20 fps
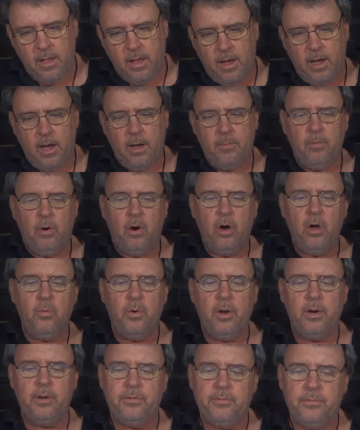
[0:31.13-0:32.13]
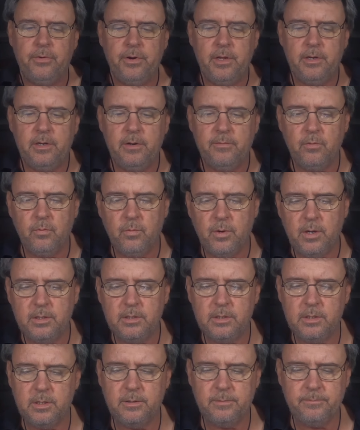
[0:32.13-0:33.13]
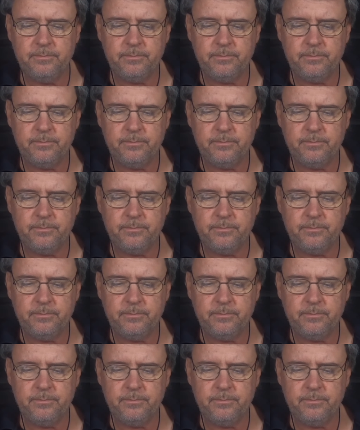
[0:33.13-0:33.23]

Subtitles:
I run 3 different ones.